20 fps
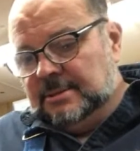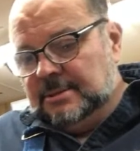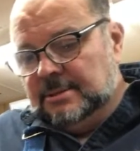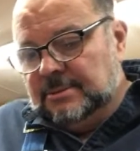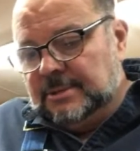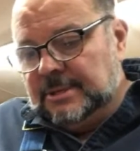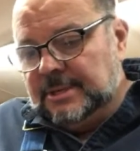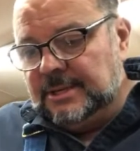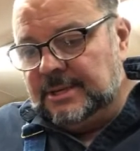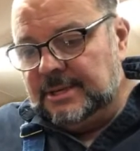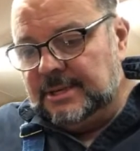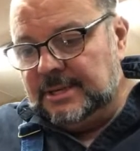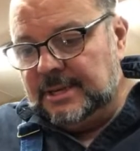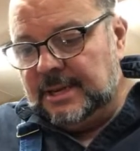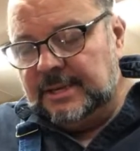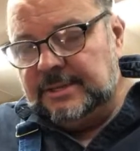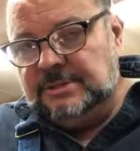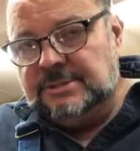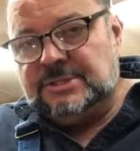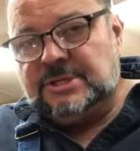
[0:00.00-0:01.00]
Well, I
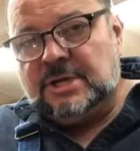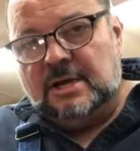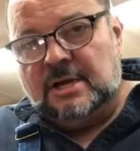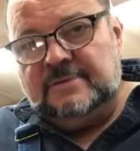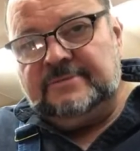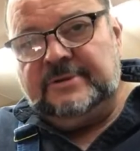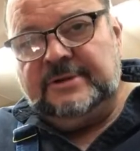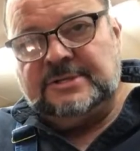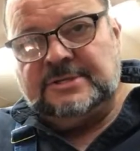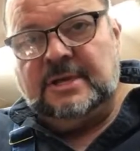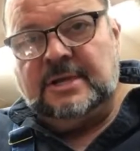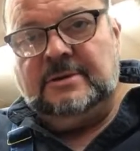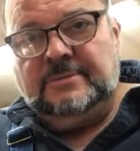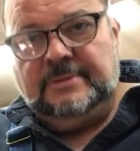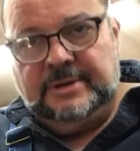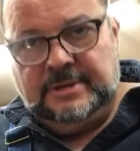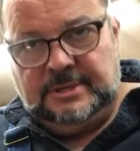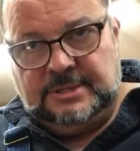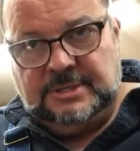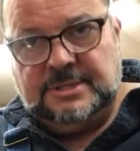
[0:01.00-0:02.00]
use coffee to stay
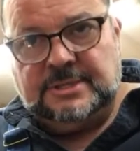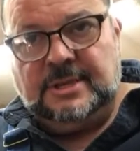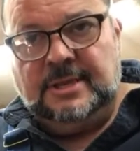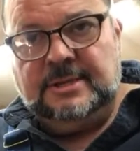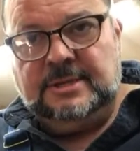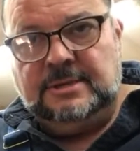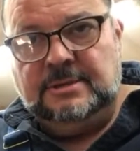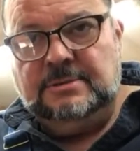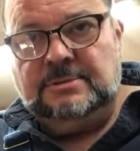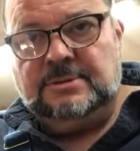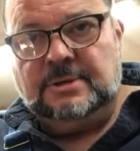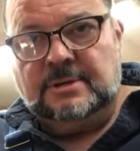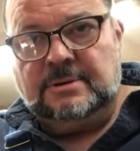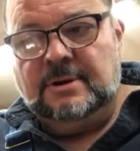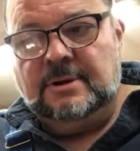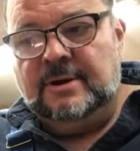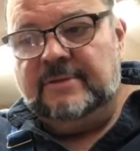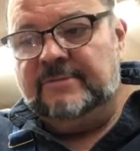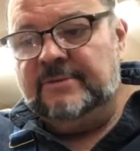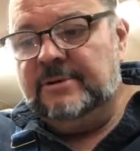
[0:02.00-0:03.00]
awake, just like you, truck
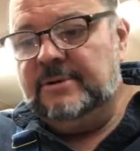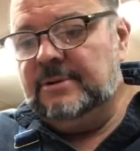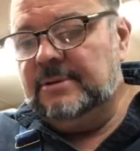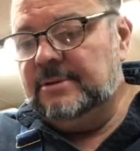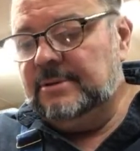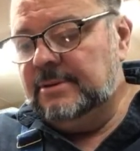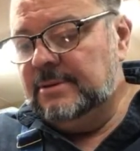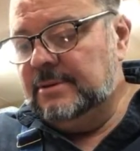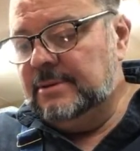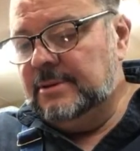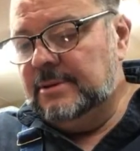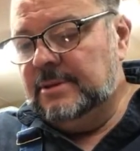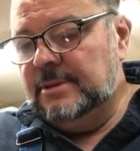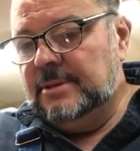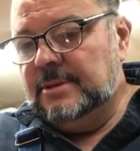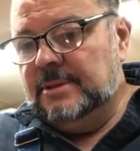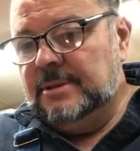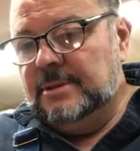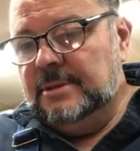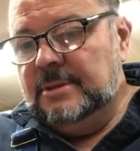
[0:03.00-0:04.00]
driver.
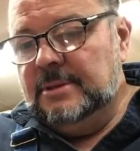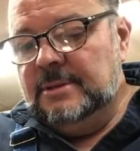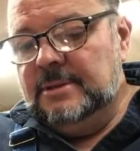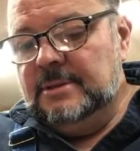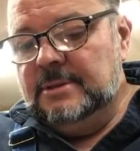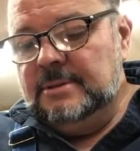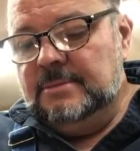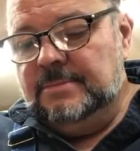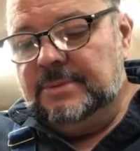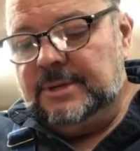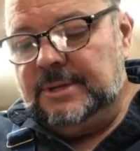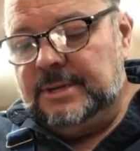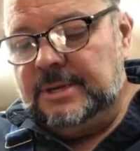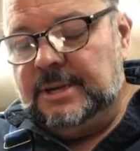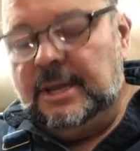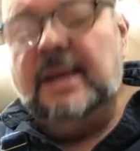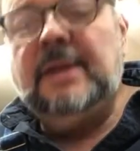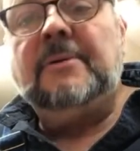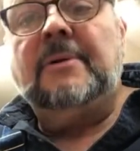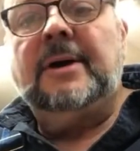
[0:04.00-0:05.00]
But
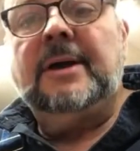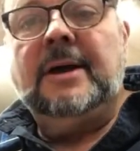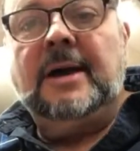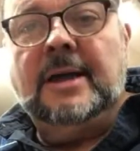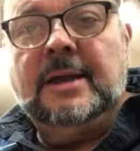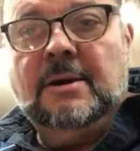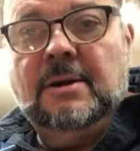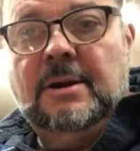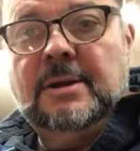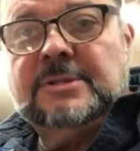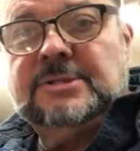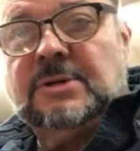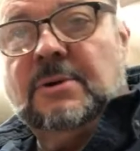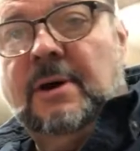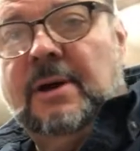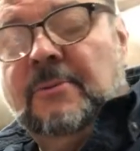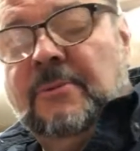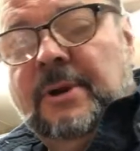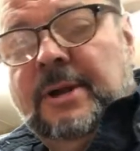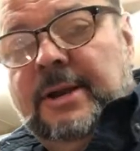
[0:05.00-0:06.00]
anyway, I
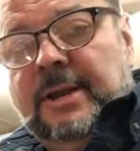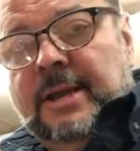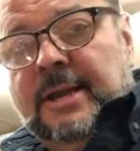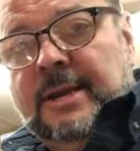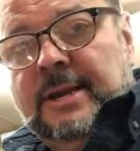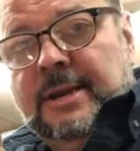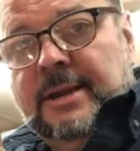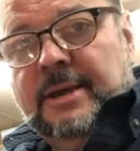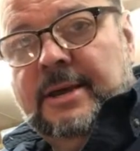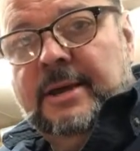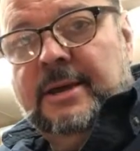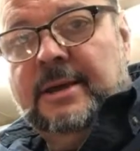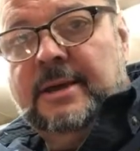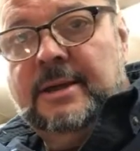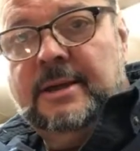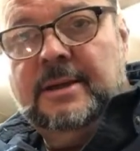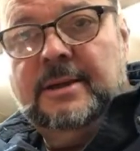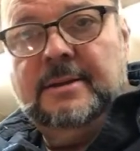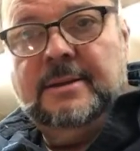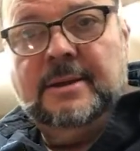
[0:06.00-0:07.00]
went
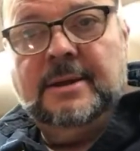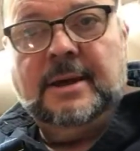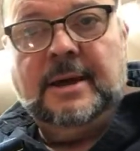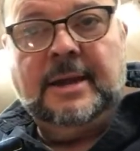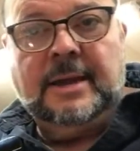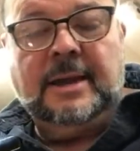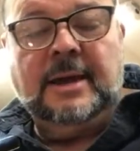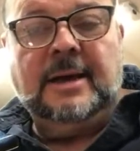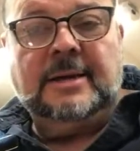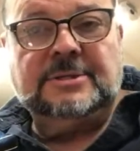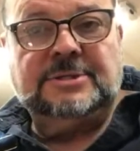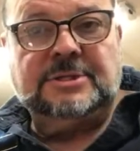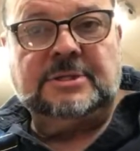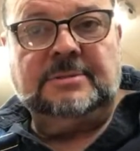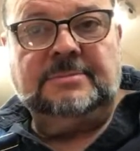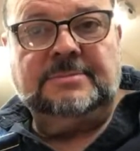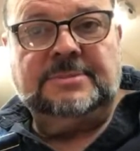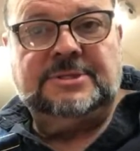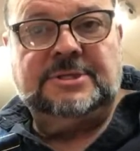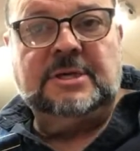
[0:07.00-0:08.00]
and
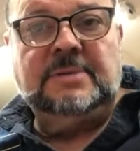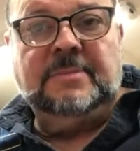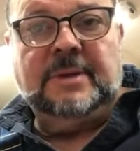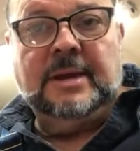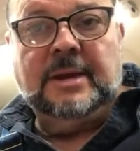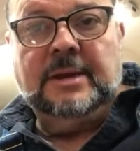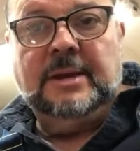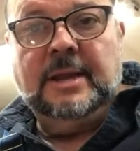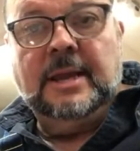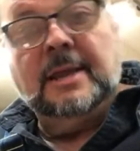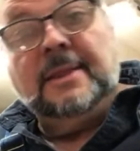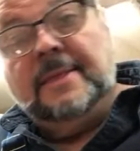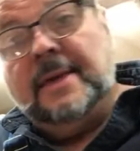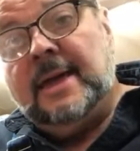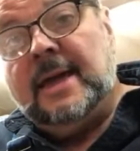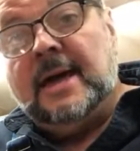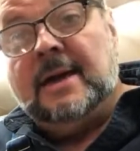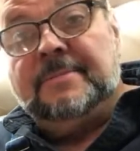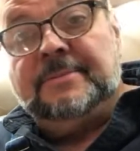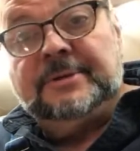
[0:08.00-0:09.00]
I got some
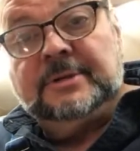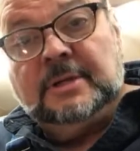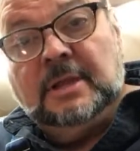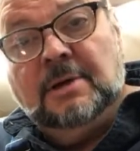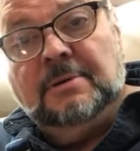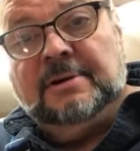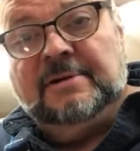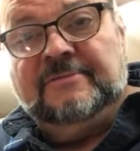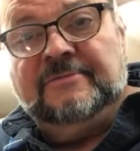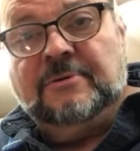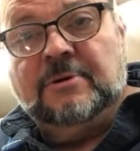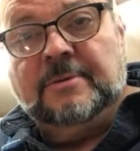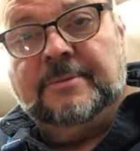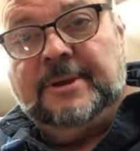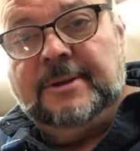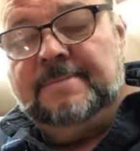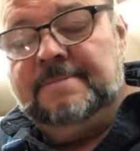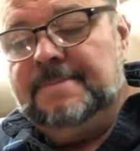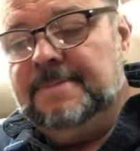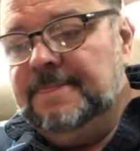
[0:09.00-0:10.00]
cement, and they happened to
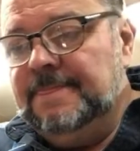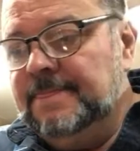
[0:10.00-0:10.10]
load it for